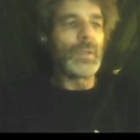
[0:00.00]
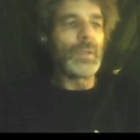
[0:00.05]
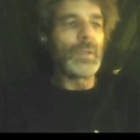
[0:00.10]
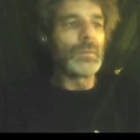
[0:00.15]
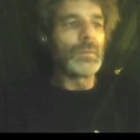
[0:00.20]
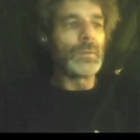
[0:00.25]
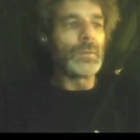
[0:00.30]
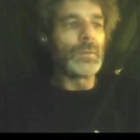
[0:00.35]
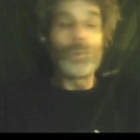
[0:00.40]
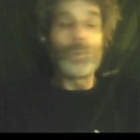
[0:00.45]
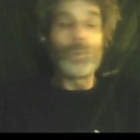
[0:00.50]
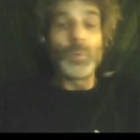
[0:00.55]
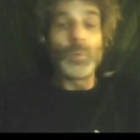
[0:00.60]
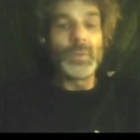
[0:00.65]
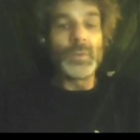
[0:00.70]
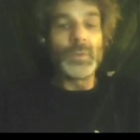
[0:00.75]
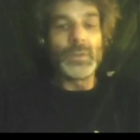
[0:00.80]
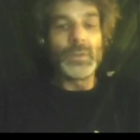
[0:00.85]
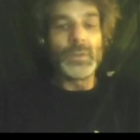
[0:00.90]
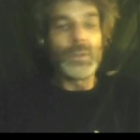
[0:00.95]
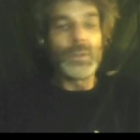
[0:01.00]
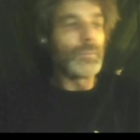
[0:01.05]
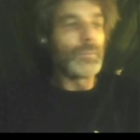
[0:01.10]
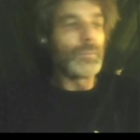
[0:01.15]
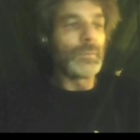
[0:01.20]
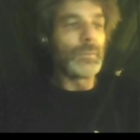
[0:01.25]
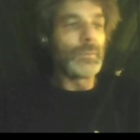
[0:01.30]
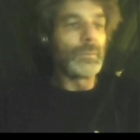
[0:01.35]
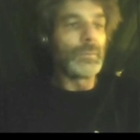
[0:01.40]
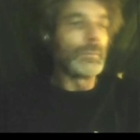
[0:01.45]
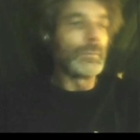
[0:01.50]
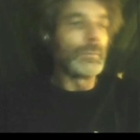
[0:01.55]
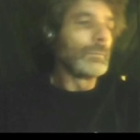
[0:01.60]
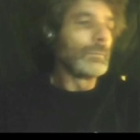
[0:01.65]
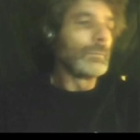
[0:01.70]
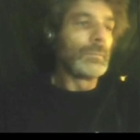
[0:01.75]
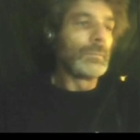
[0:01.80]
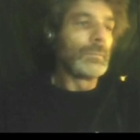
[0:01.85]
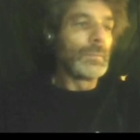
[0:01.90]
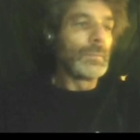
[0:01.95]
nobody ever,
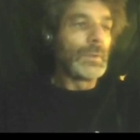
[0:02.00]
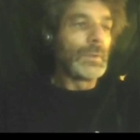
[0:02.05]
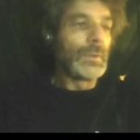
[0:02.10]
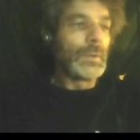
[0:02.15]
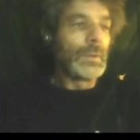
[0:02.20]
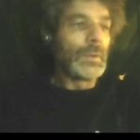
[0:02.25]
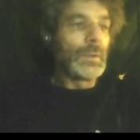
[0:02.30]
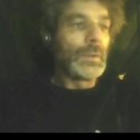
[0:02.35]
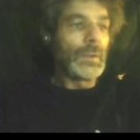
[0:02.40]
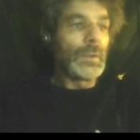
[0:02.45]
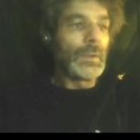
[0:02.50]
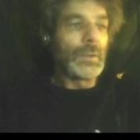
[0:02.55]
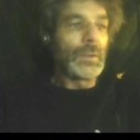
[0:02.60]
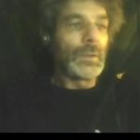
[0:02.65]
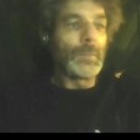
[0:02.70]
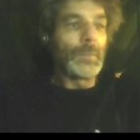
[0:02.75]
but